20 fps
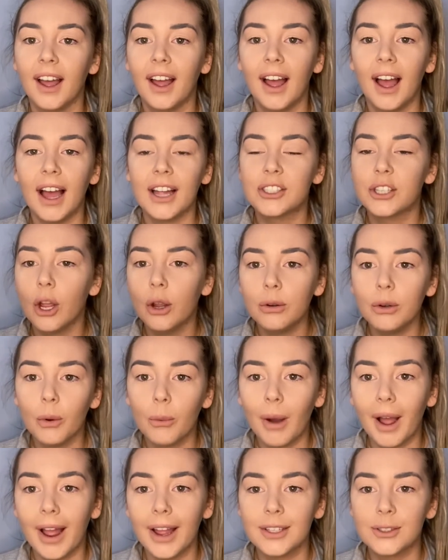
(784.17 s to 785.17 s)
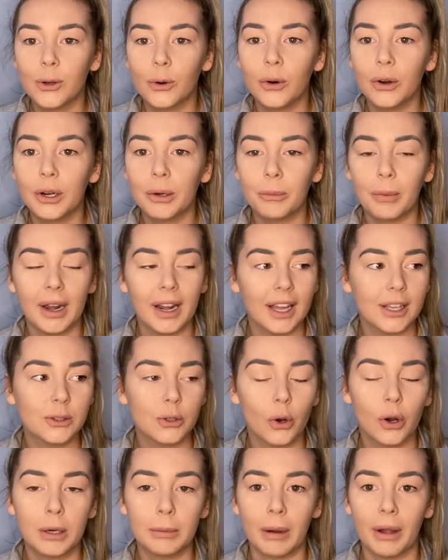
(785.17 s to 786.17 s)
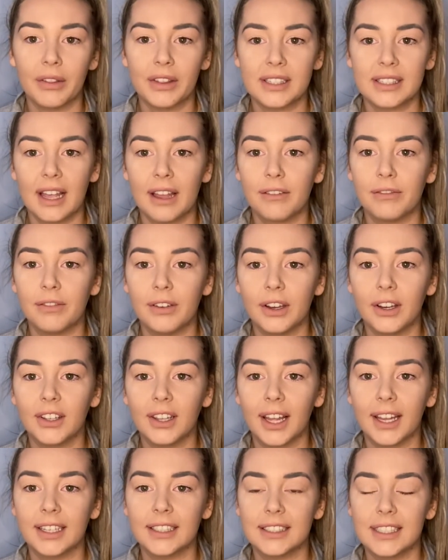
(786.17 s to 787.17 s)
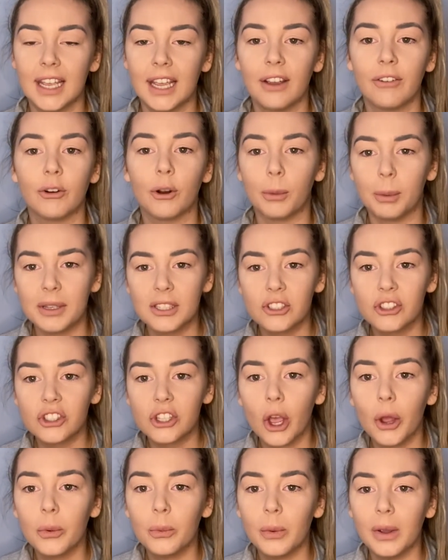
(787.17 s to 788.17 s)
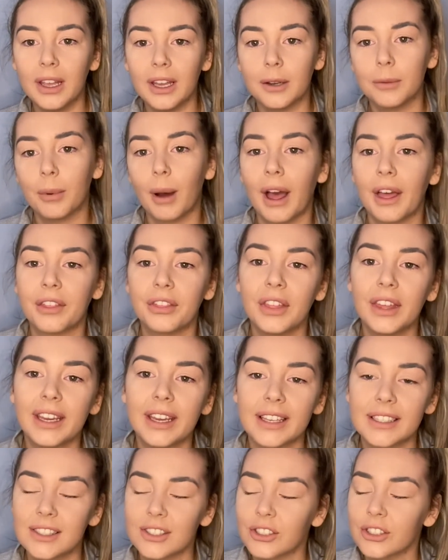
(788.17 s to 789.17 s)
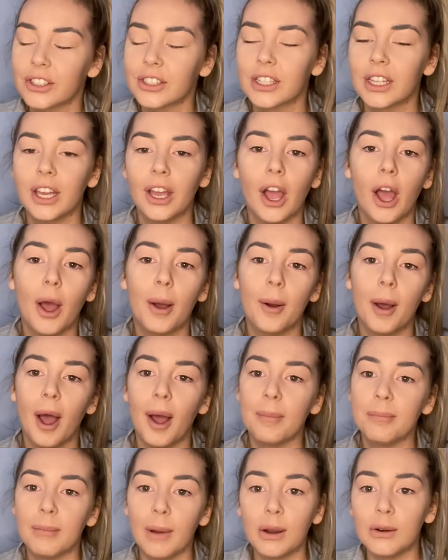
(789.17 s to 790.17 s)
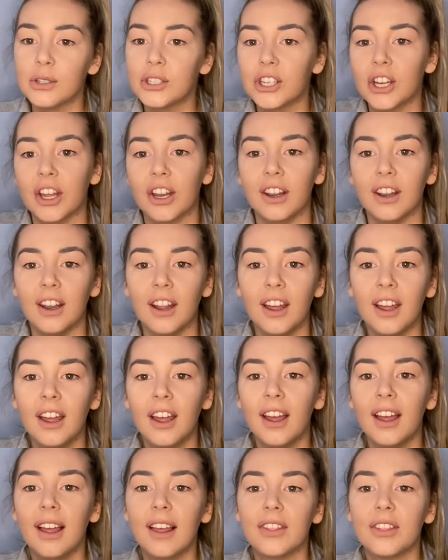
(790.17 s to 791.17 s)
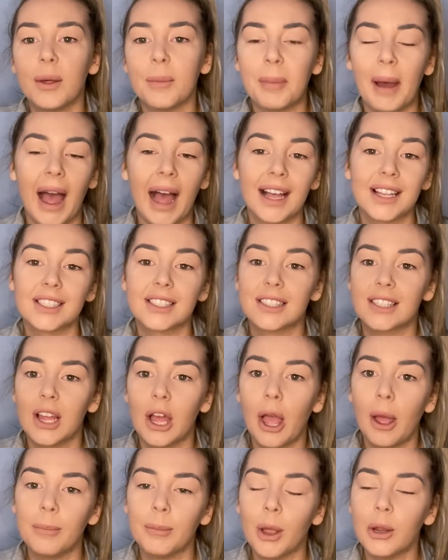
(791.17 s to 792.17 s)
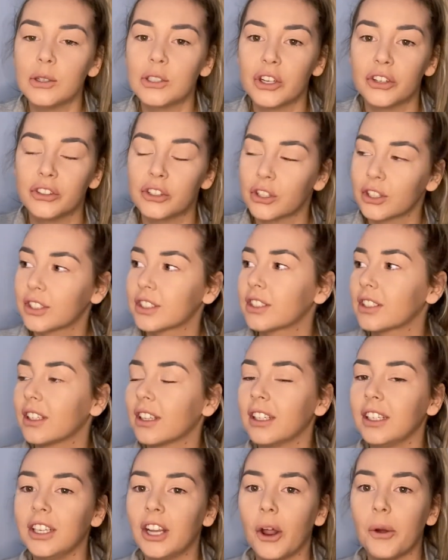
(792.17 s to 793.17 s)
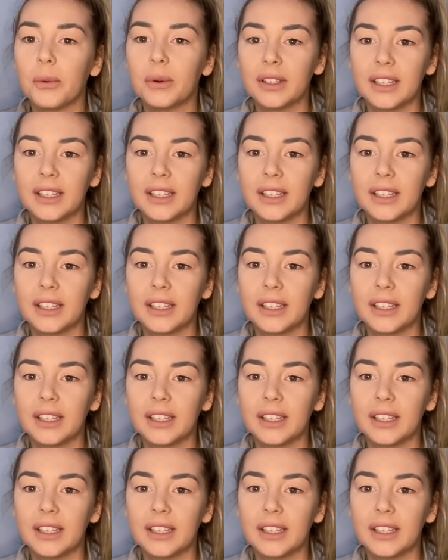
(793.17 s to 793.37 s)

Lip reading: I don't know why when I talk about this I feel like tearing up. It's so weird, but I think it's just the emotion, the past emotion just, you know,